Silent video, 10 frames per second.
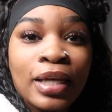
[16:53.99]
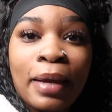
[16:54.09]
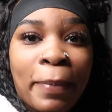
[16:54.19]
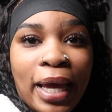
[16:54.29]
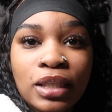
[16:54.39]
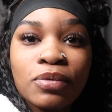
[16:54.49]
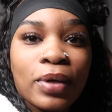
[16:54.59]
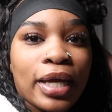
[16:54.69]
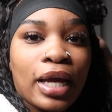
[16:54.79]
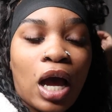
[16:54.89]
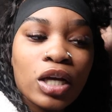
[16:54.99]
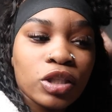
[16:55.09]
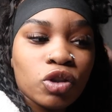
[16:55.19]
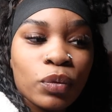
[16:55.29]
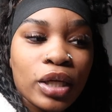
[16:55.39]
he passed away
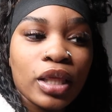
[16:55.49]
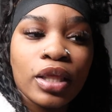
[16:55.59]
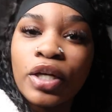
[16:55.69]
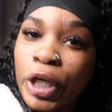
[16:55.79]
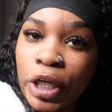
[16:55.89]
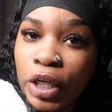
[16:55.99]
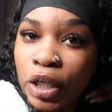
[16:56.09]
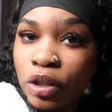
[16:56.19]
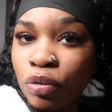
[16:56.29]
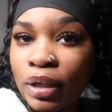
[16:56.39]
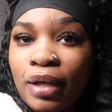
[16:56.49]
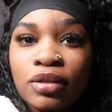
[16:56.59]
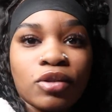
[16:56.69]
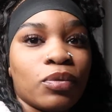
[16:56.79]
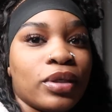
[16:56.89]
august 23rd
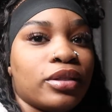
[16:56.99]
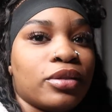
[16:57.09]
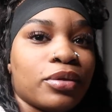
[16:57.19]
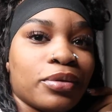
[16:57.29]
2022